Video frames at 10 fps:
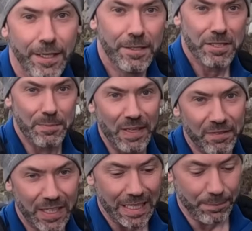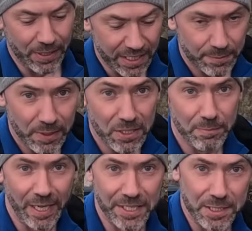There's a bit of a climb by this, I've been using
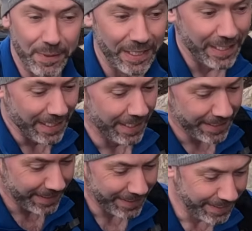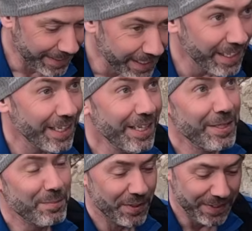my hands a bit,
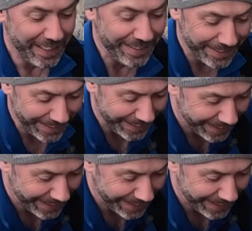but I'm nearly there.